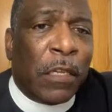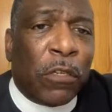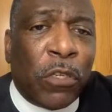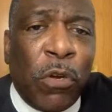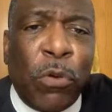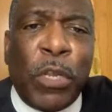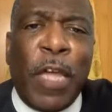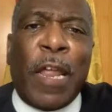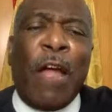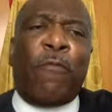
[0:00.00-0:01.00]
so
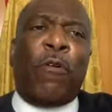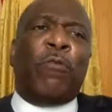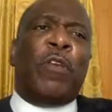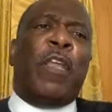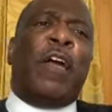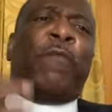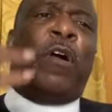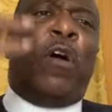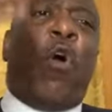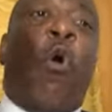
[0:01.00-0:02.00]
that I won't
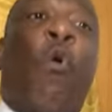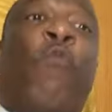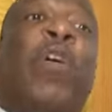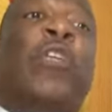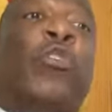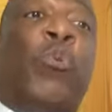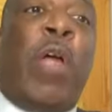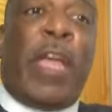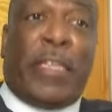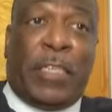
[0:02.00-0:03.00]
never
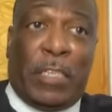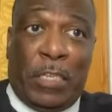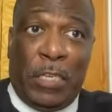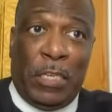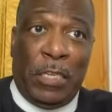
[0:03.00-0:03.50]
overdress.